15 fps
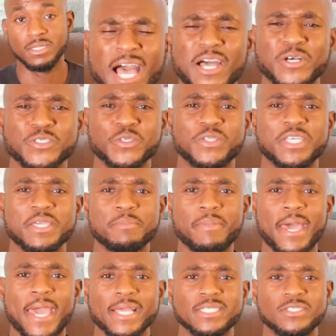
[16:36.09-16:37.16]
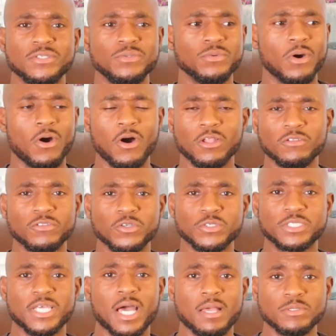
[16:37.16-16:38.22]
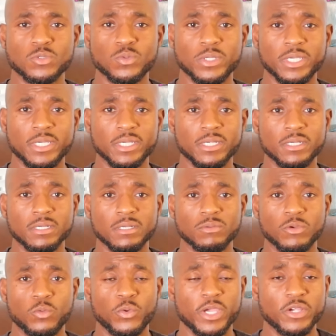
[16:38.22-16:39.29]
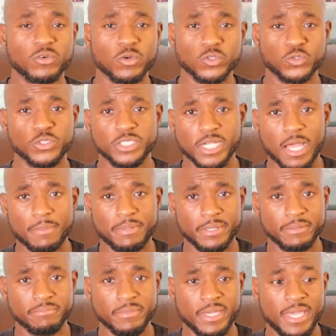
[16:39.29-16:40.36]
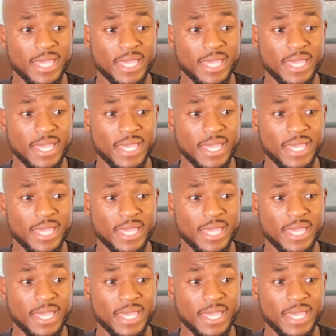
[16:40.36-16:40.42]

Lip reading: I also think back to all of those times where we went grocery shopping